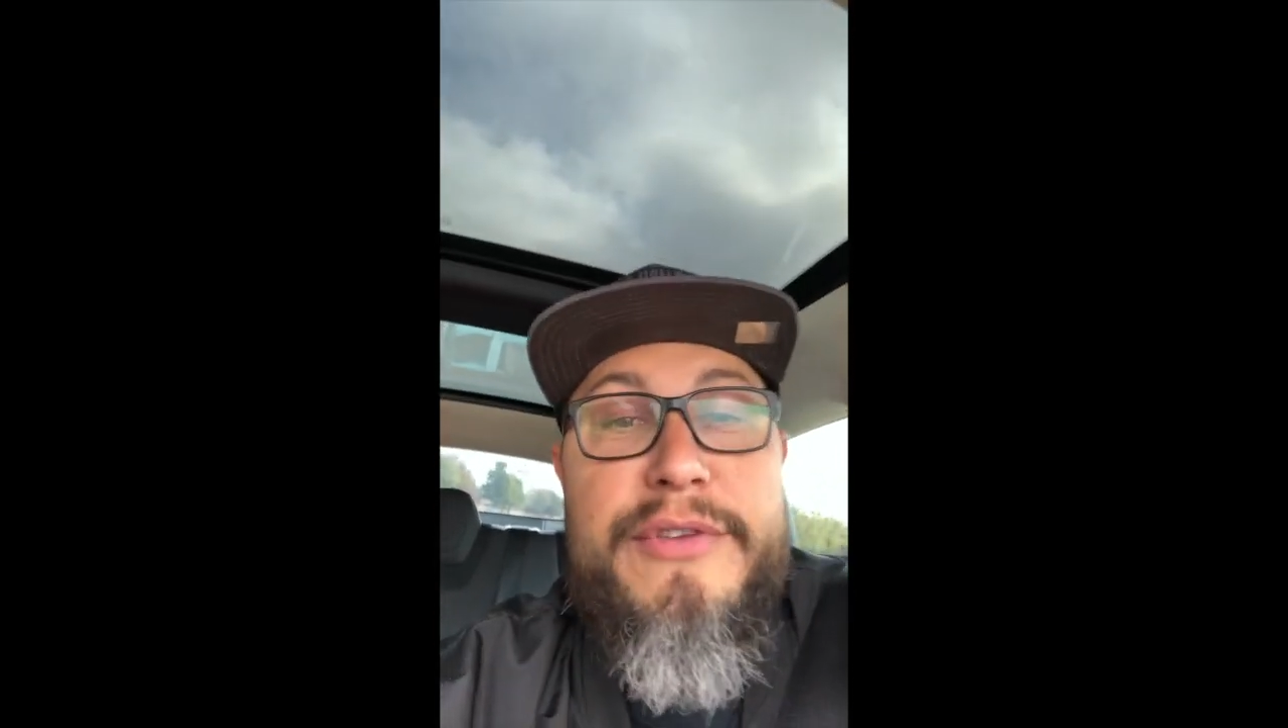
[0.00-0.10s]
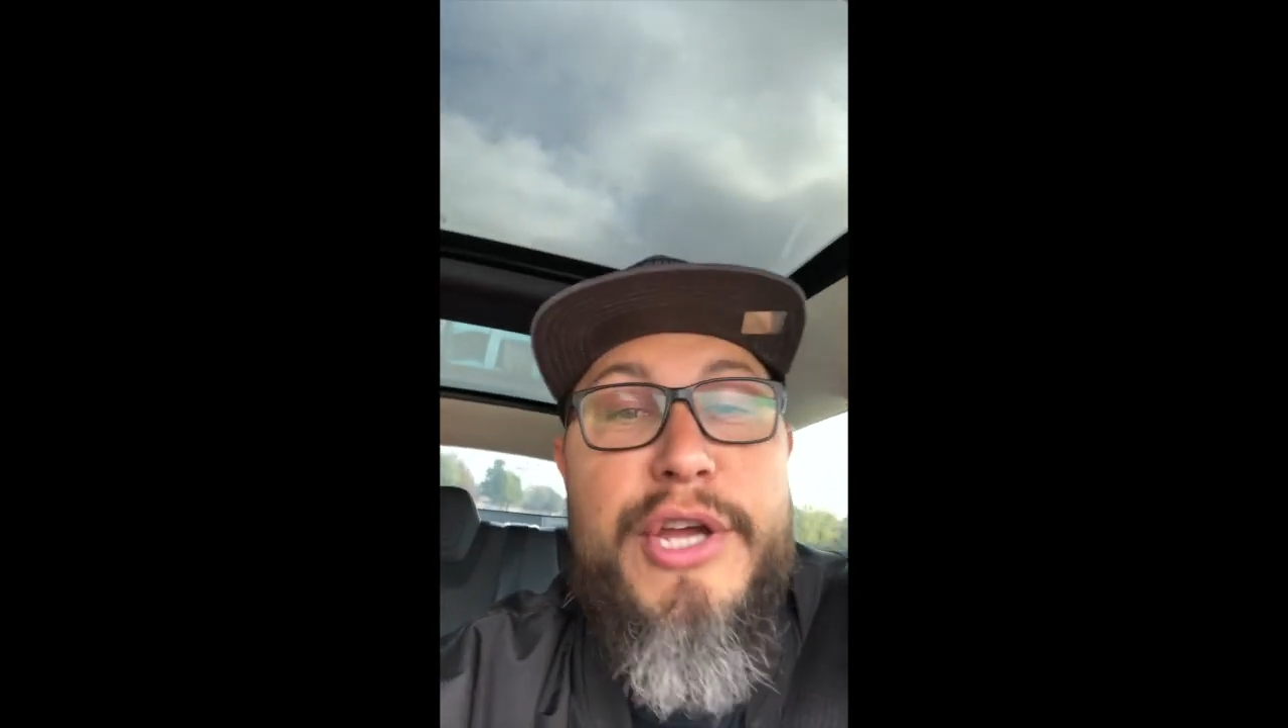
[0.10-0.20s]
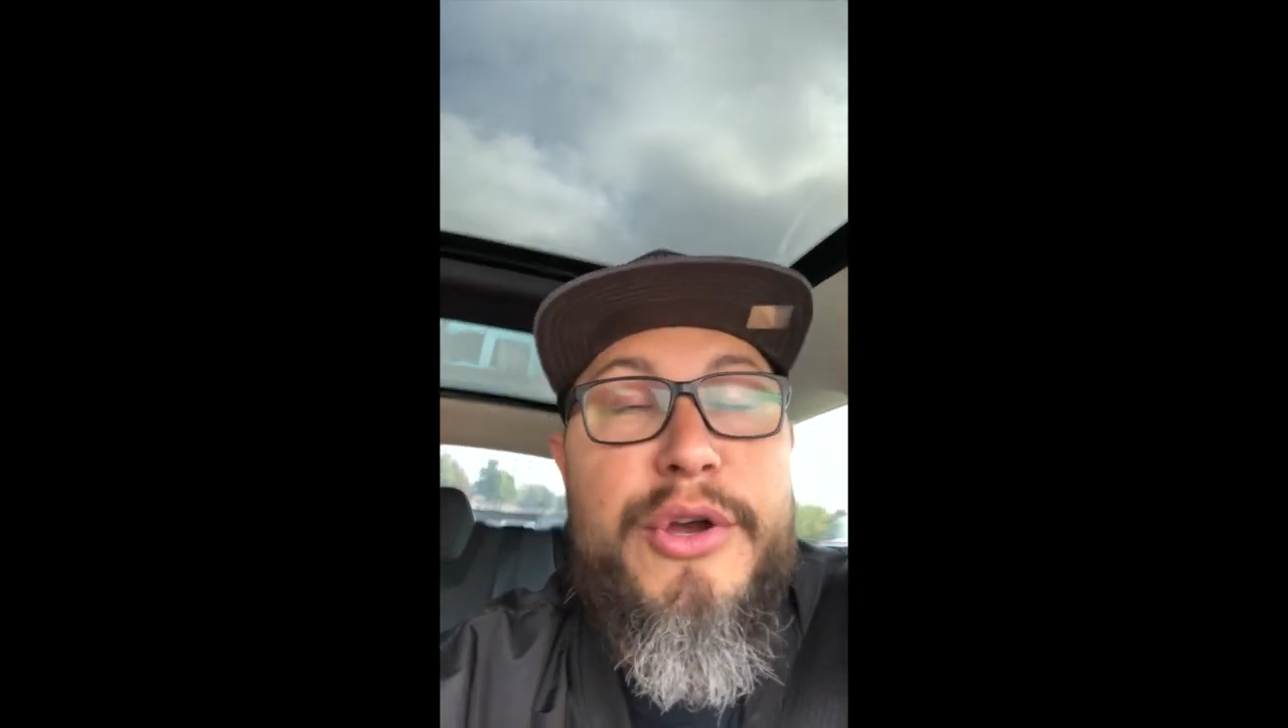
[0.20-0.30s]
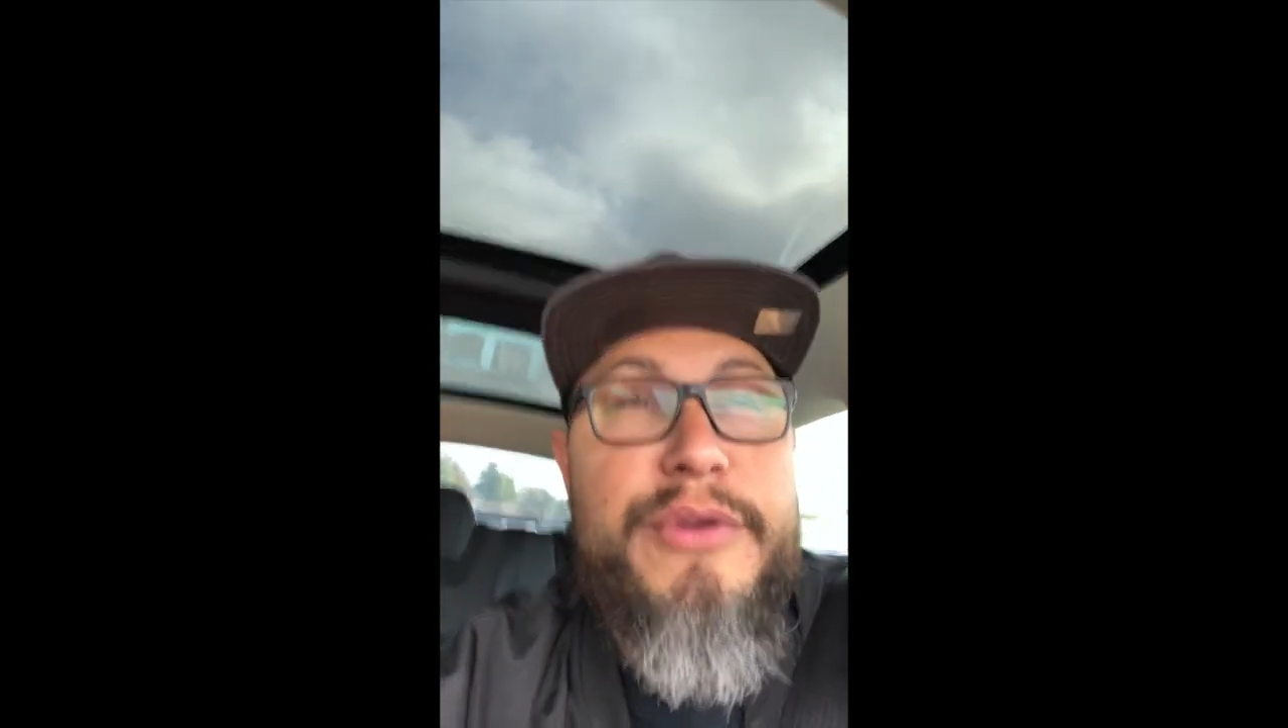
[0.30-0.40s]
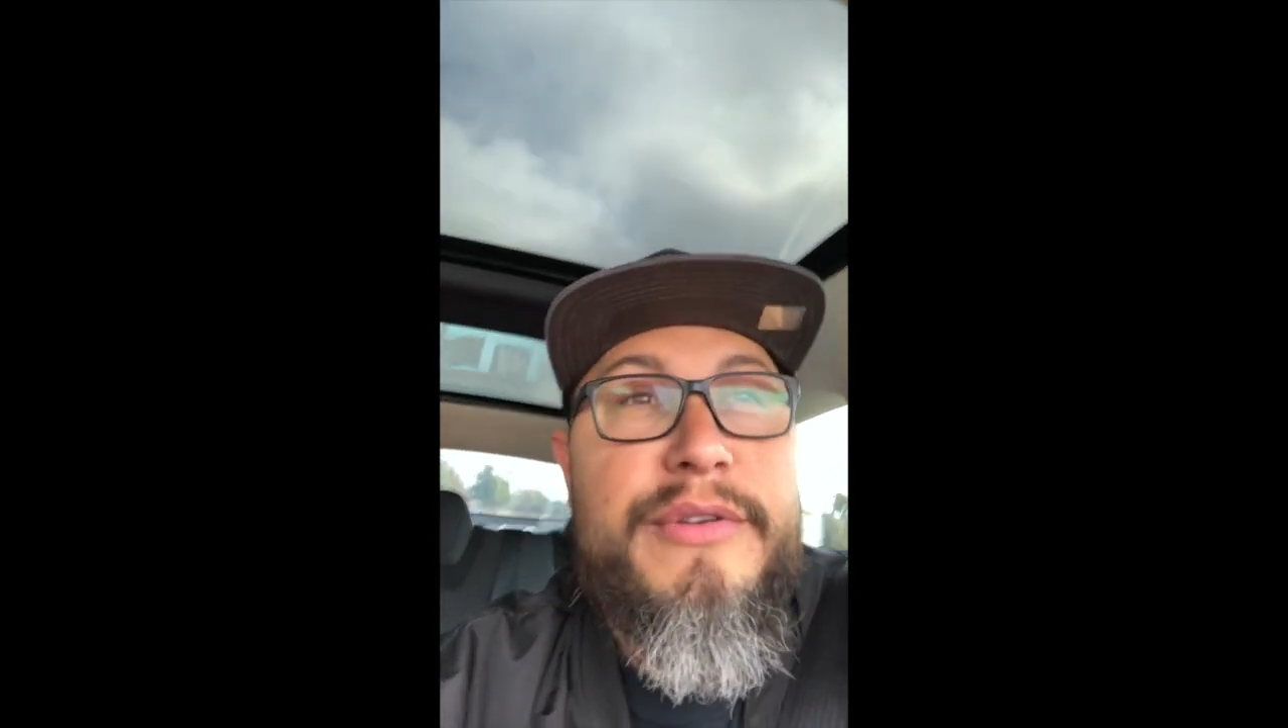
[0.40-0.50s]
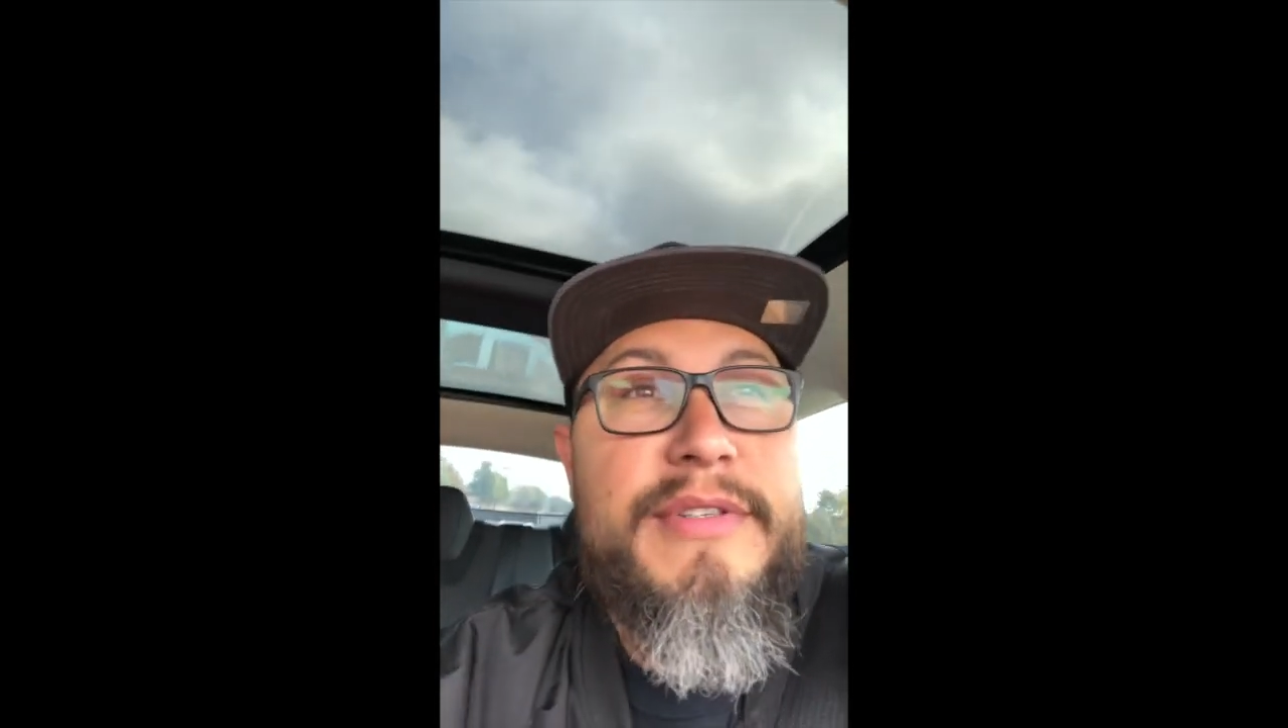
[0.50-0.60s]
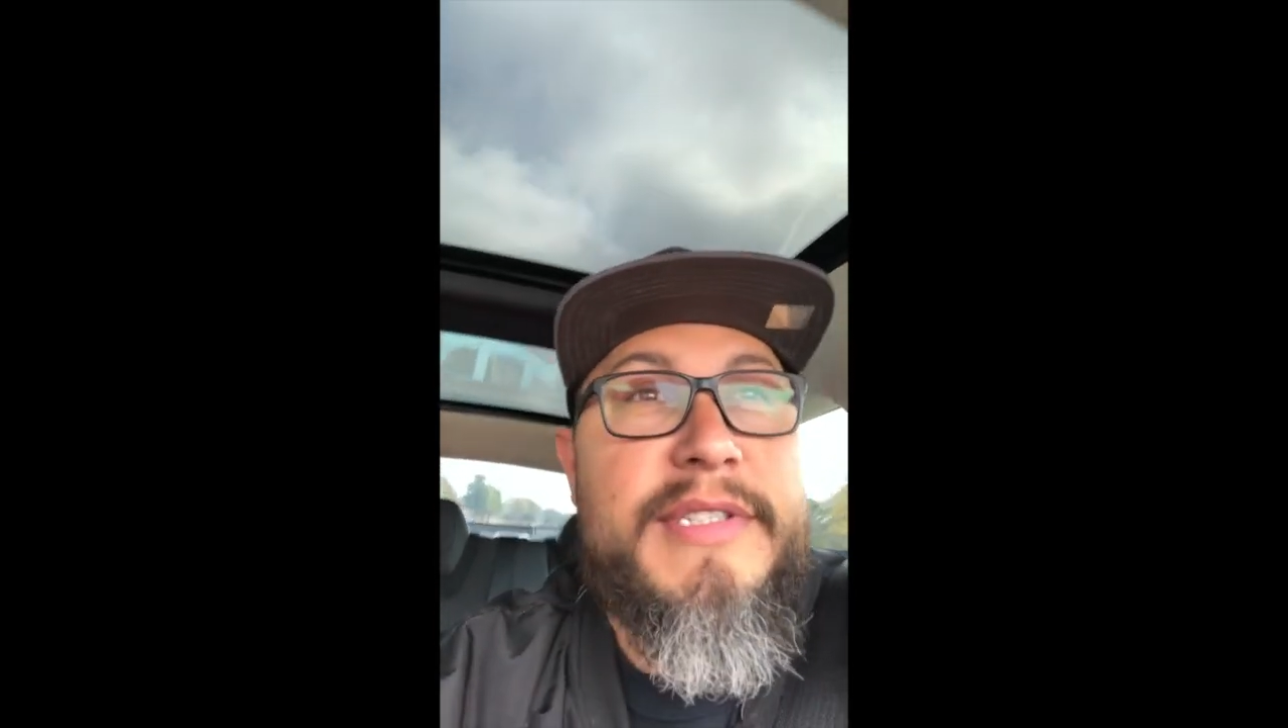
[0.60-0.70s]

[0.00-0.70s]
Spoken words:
you know,